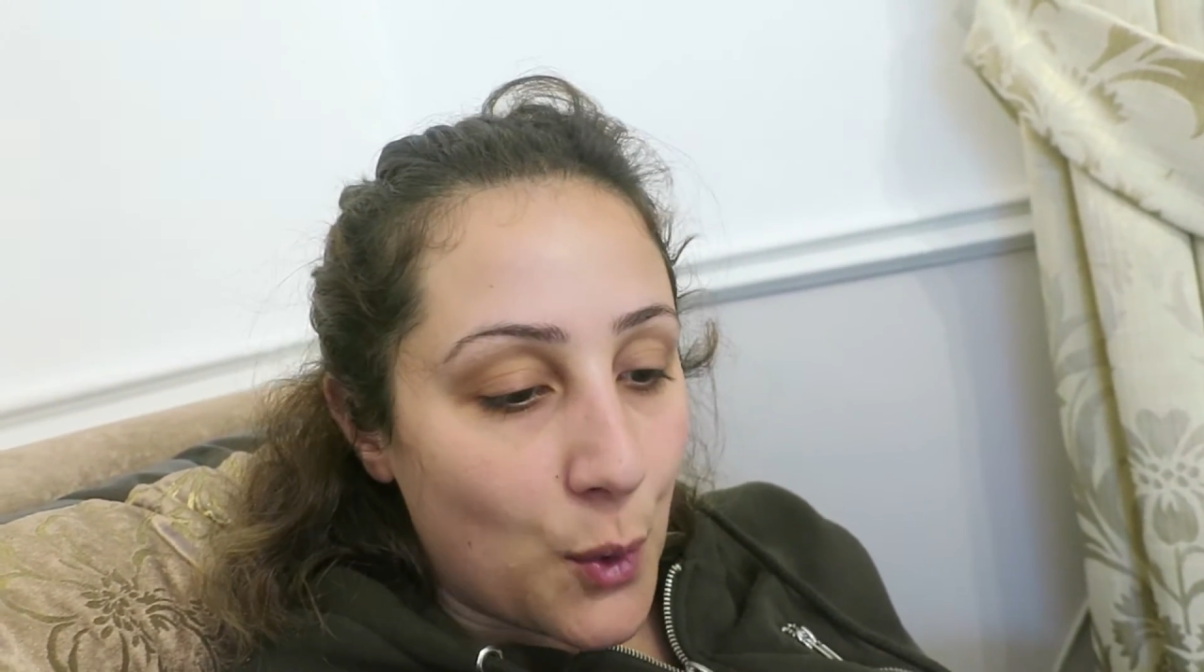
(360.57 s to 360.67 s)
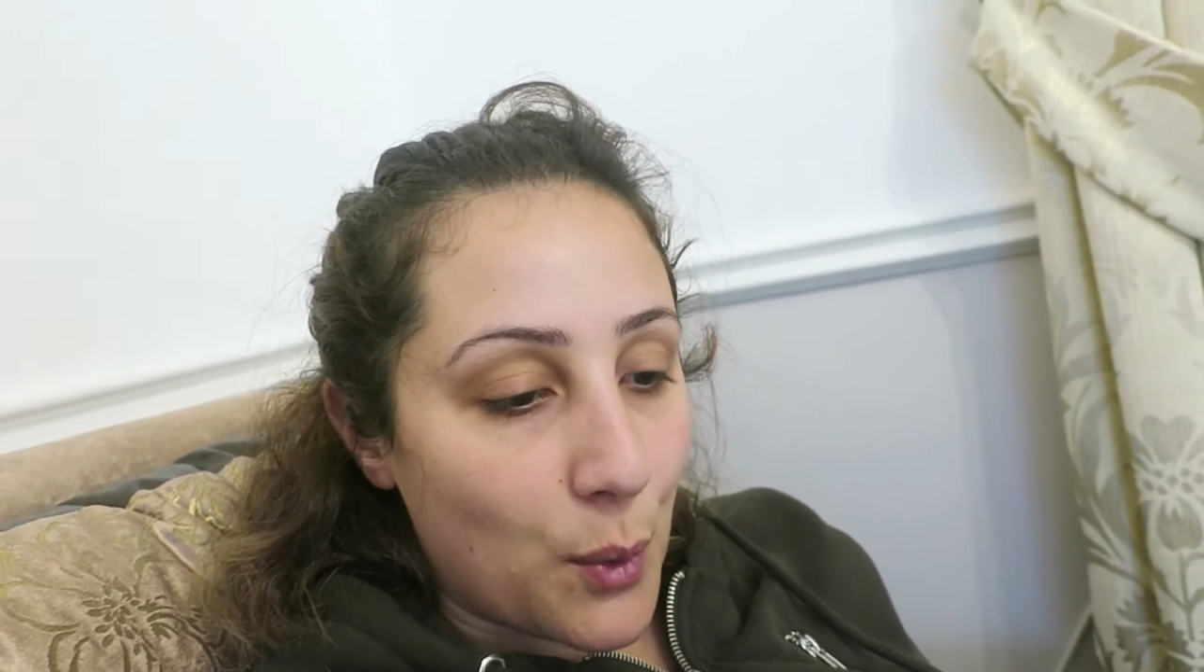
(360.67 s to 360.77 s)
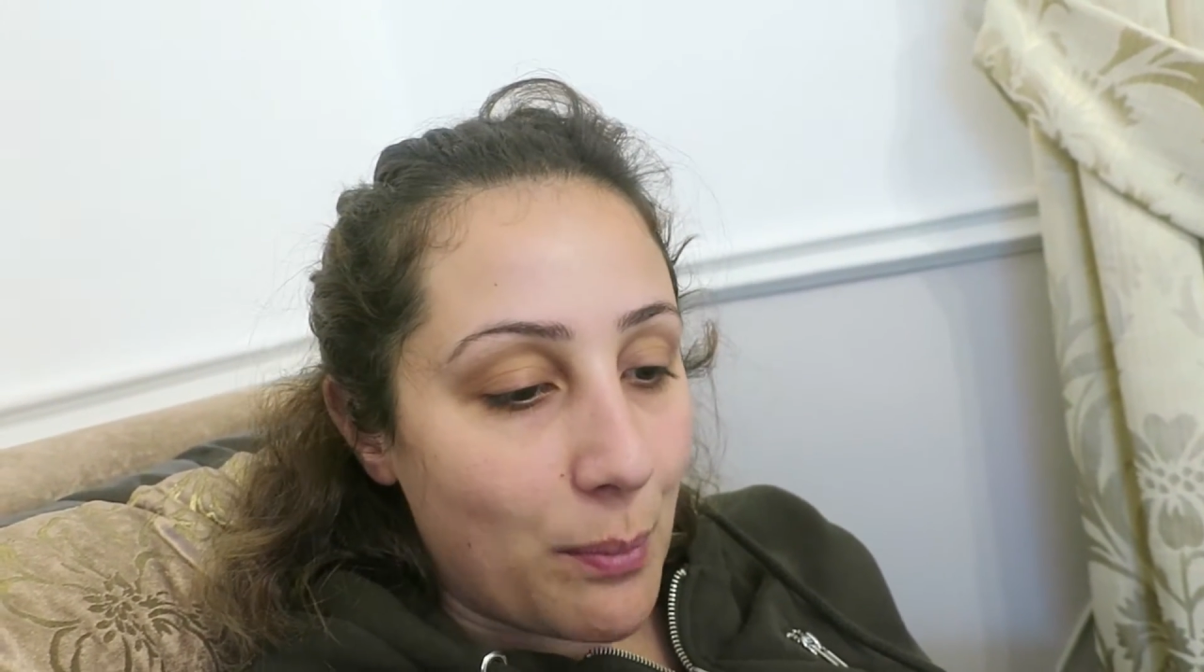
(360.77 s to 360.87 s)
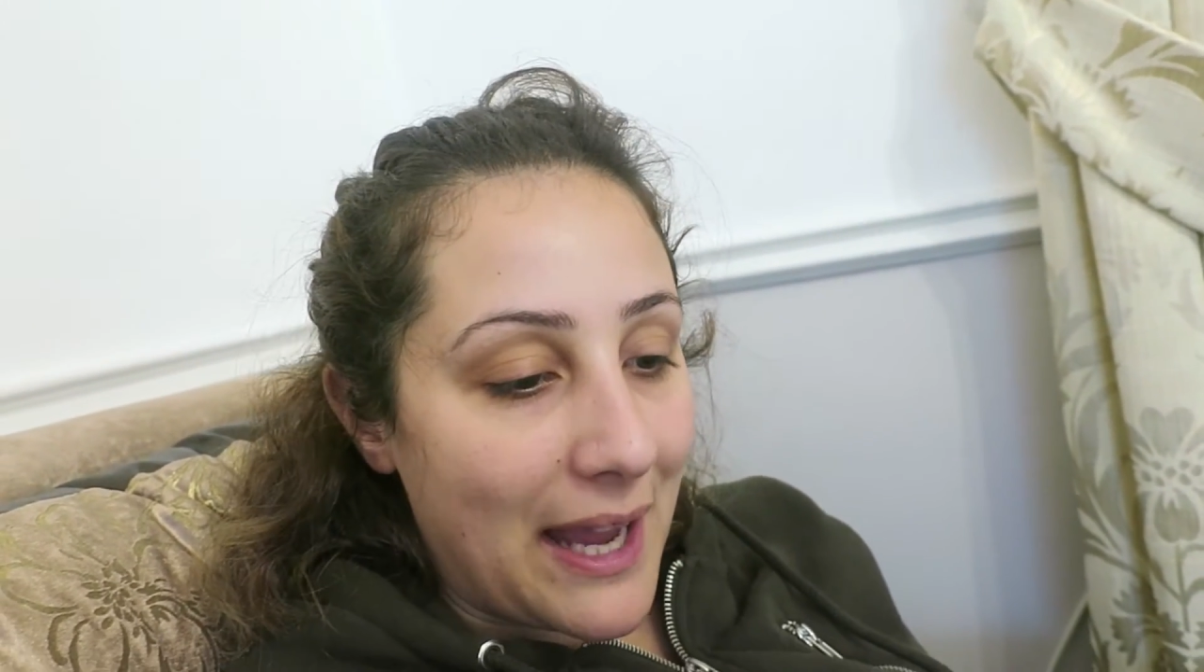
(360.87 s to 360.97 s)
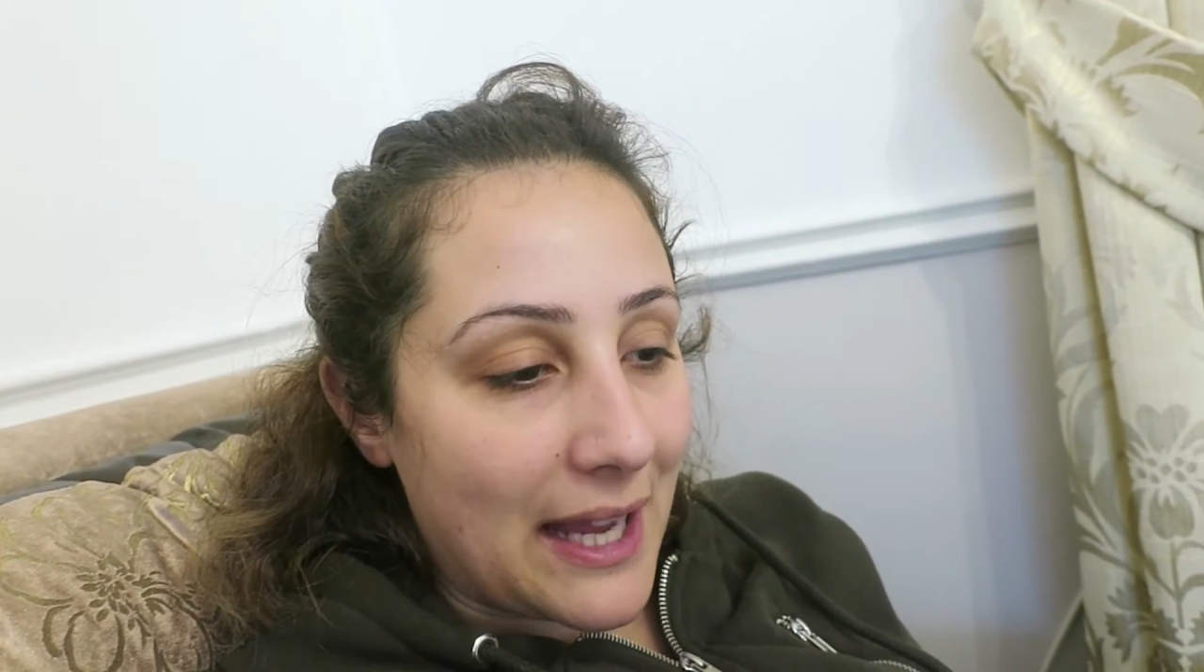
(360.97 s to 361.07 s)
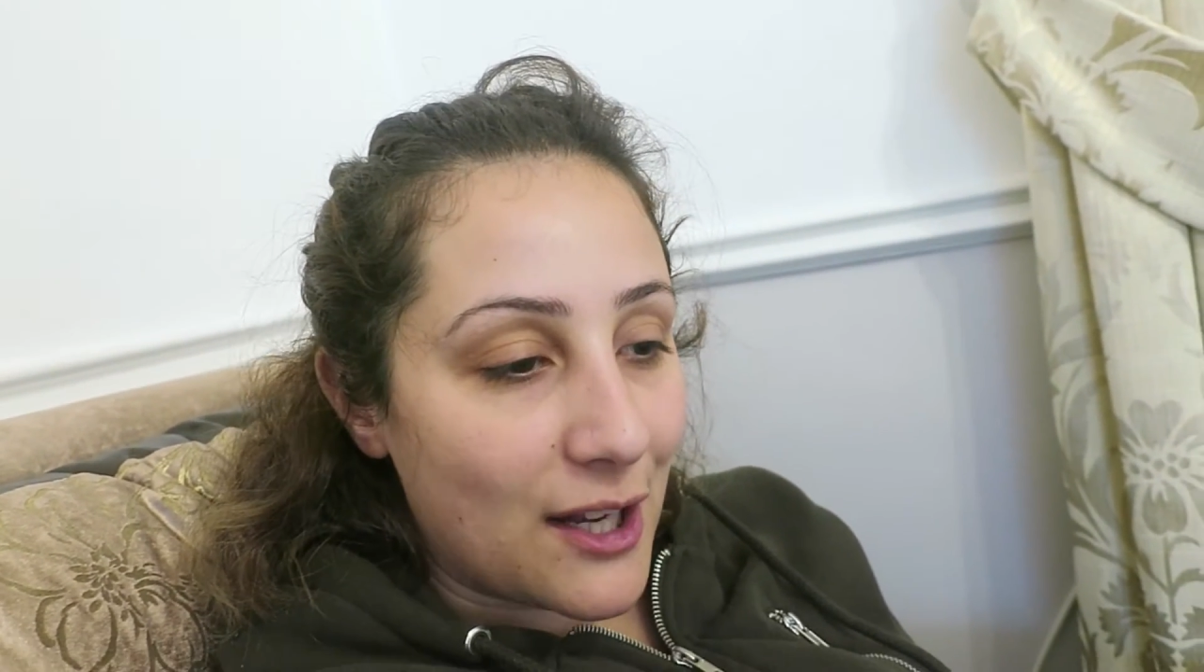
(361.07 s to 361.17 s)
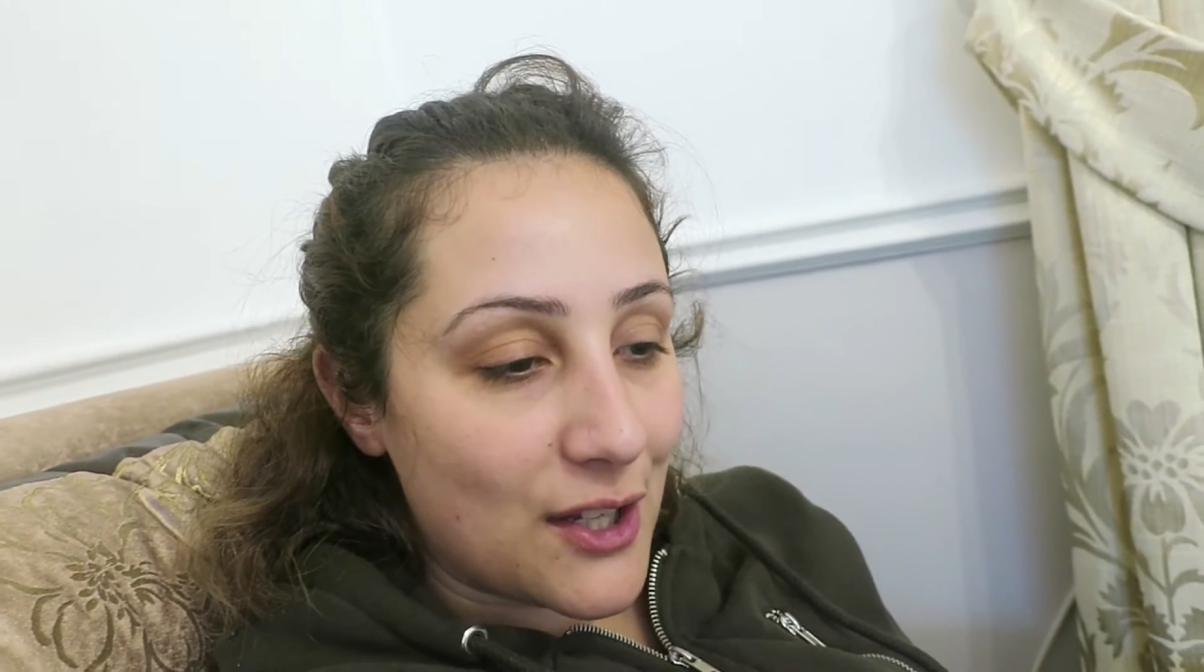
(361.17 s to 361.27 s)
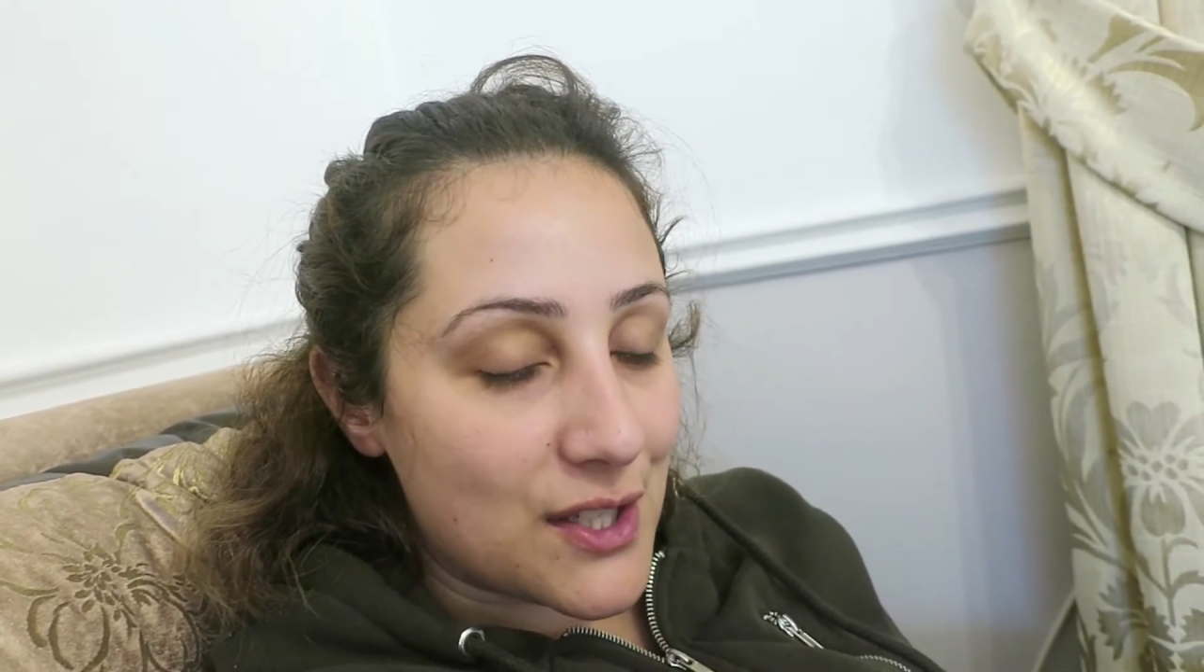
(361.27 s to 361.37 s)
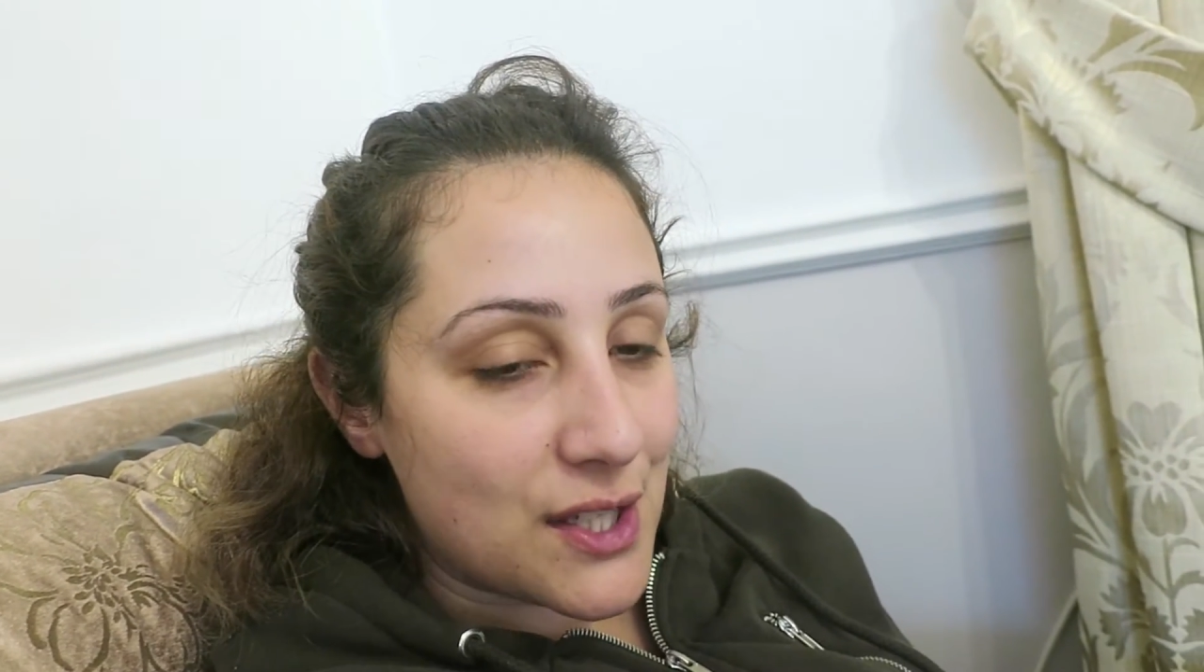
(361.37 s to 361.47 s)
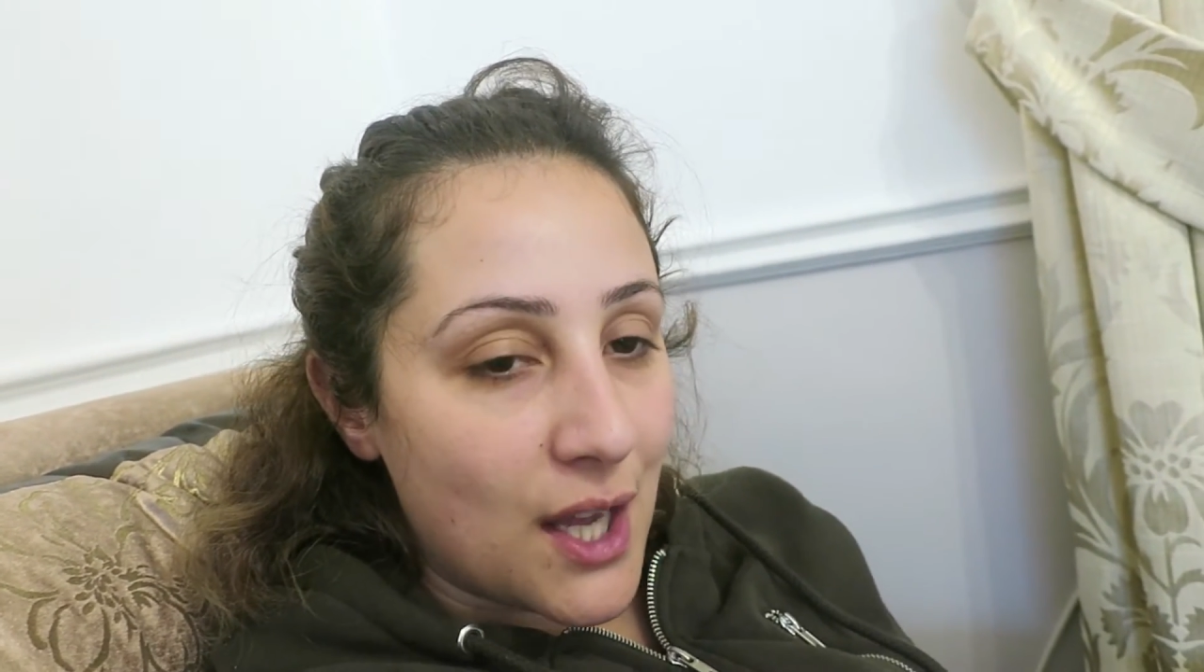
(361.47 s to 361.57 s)
or
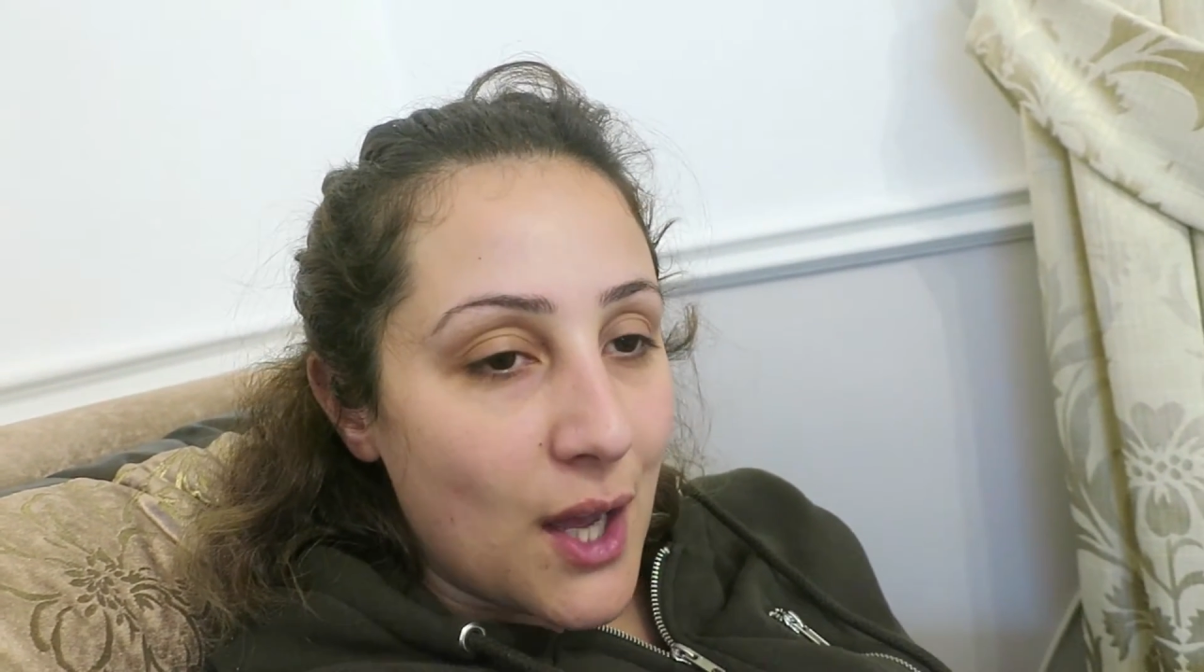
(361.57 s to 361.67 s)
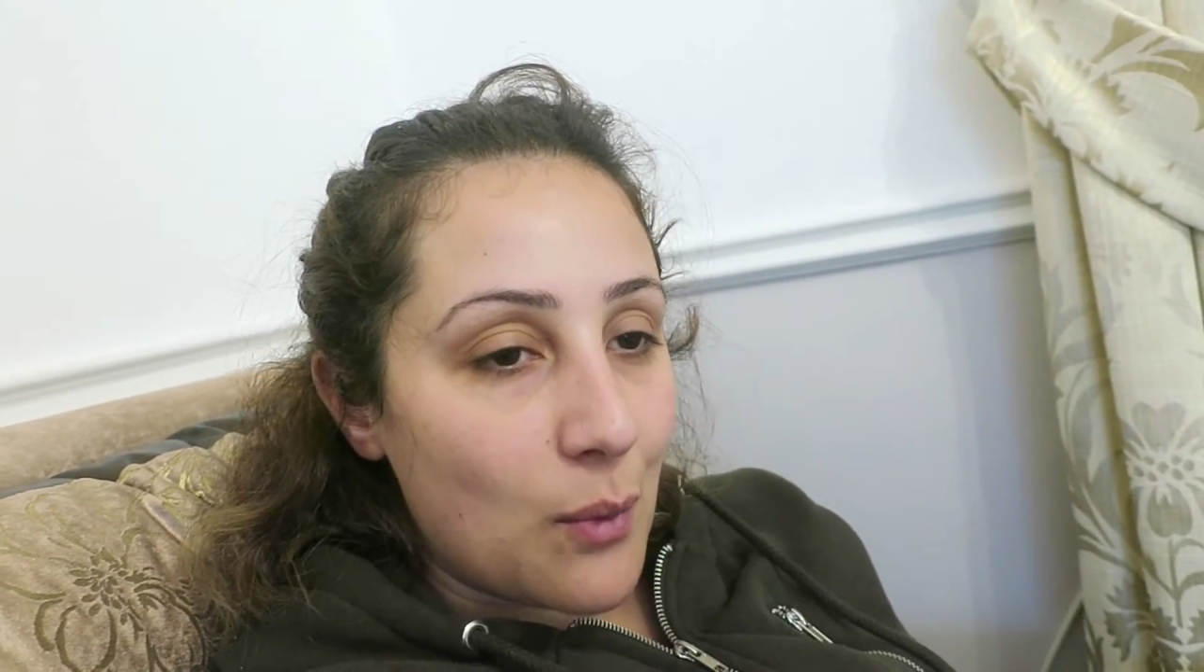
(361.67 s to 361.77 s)
painkillers